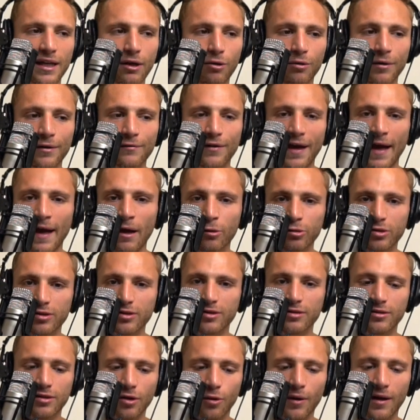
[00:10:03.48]
I don't have a house,
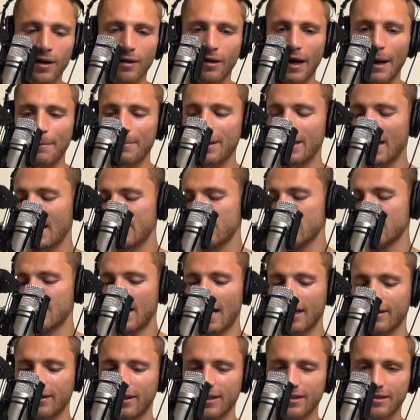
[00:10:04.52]
so I don't. I mean, I just
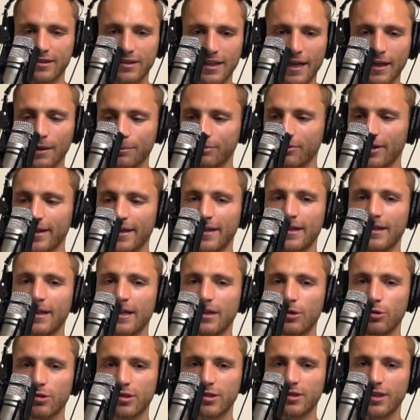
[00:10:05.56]
got this setup right here.
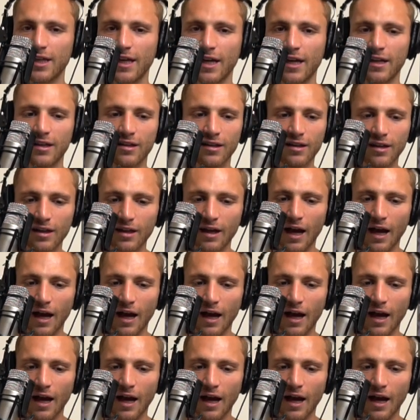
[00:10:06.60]
You're seeing.